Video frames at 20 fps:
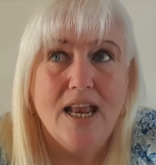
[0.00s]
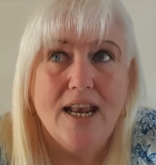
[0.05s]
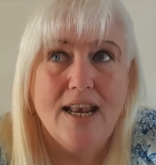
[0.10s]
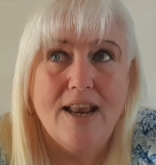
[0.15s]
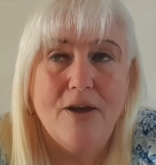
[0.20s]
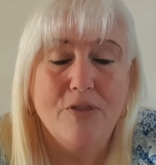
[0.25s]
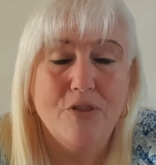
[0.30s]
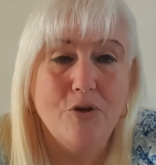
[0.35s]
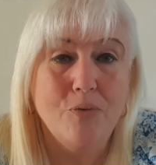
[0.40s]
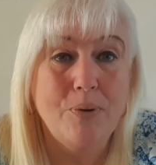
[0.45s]

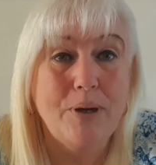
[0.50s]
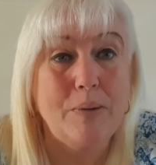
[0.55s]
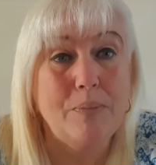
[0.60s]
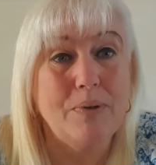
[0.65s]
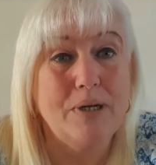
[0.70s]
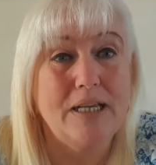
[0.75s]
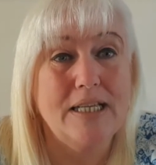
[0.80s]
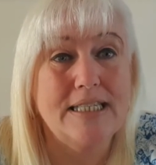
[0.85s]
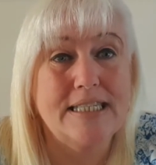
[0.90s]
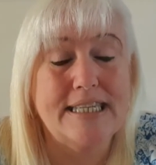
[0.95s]
Now, there are people
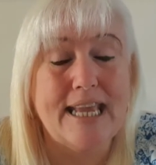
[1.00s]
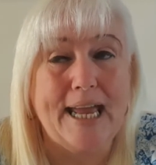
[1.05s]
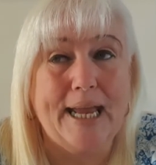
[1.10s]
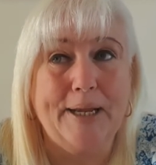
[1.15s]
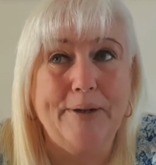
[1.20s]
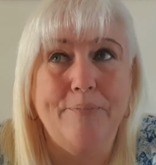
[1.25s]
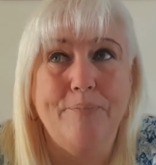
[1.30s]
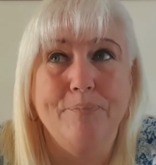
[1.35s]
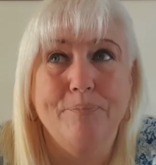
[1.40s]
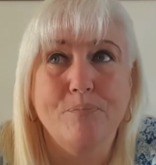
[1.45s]
that will
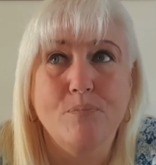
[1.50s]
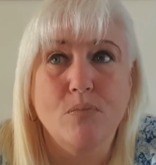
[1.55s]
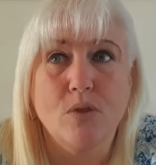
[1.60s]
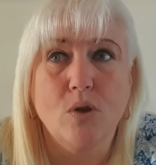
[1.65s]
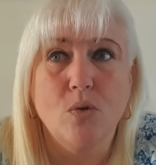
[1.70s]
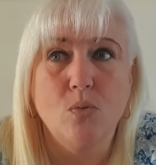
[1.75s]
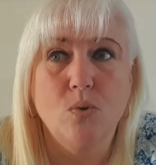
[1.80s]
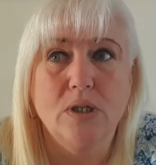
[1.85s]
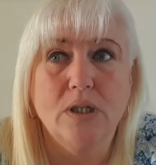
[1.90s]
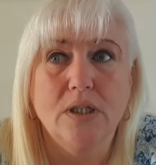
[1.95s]
say,
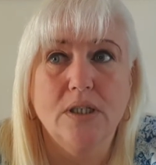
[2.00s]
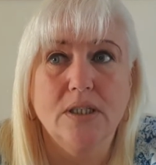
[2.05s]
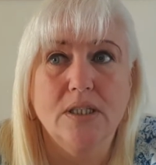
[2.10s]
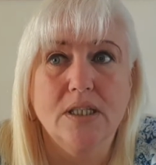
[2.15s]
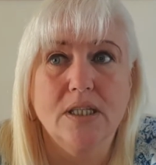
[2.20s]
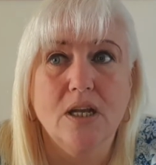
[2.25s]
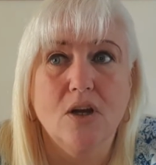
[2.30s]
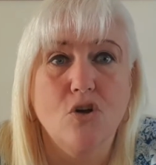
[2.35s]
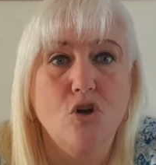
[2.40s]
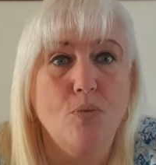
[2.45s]
well,
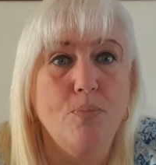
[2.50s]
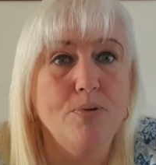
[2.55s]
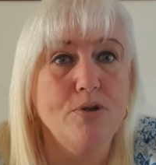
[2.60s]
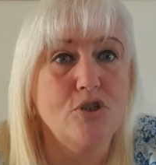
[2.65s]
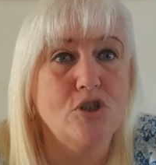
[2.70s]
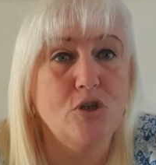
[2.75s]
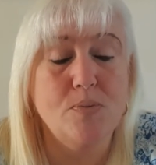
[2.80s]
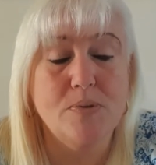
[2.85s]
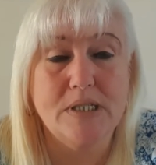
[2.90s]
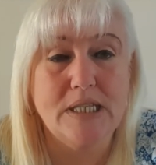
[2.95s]
a cup of
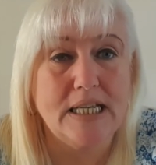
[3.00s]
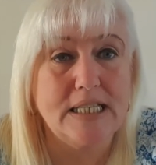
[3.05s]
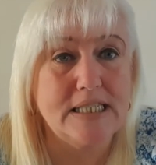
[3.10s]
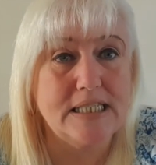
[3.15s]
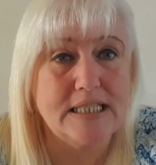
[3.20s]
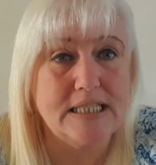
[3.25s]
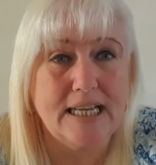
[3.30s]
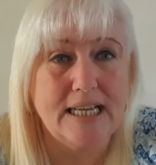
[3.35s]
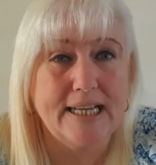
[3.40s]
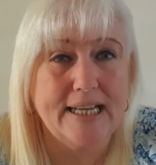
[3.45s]
soup's
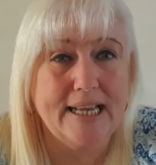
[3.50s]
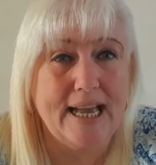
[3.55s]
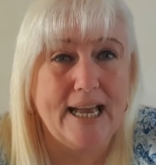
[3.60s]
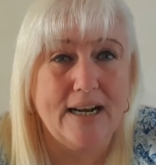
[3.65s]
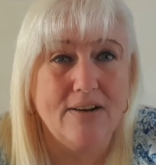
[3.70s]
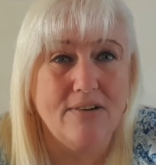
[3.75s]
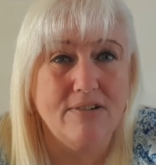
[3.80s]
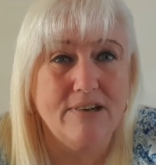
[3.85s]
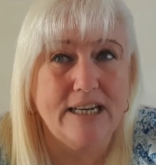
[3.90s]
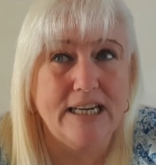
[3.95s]
99
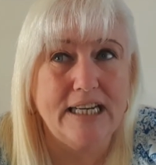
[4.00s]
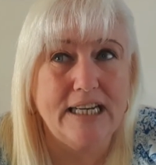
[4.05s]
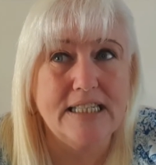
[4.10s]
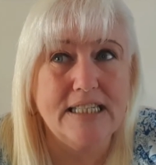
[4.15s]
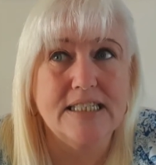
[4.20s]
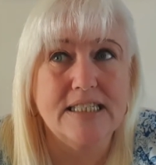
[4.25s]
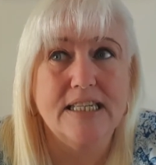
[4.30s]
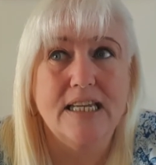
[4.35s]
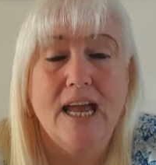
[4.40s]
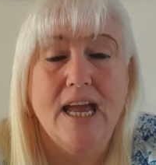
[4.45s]
calories,